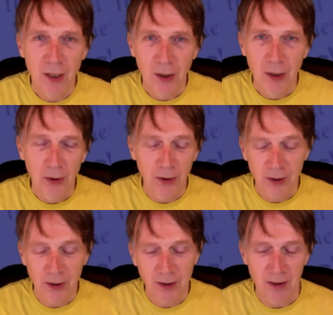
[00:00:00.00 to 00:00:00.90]

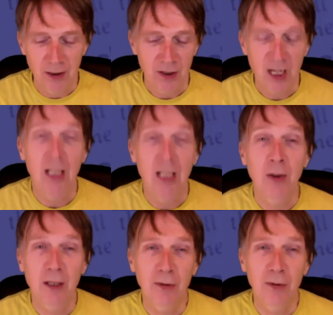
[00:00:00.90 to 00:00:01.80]
or say
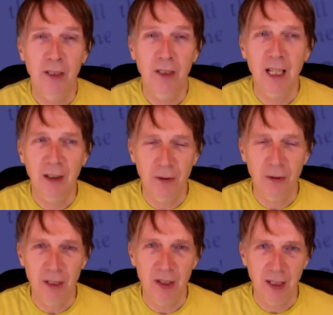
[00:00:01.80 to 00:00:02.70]
looking for
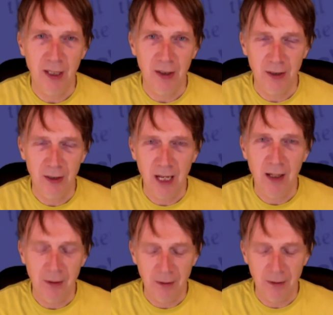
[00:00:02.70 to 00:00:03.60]
characteristics
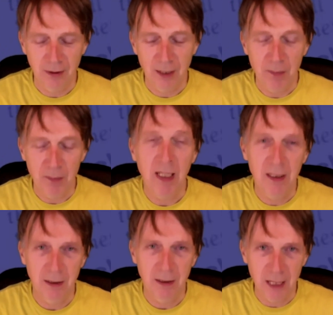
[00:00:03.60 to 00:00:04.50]
that
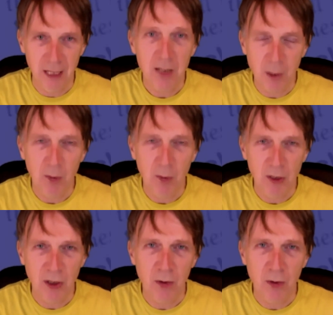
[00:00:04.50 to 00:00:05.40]
makes this moment
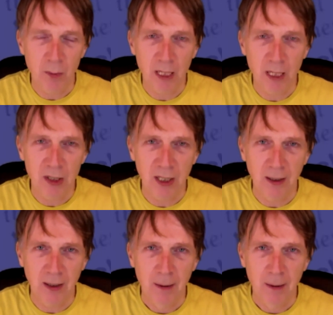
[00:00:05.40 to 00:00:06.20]
so amazing.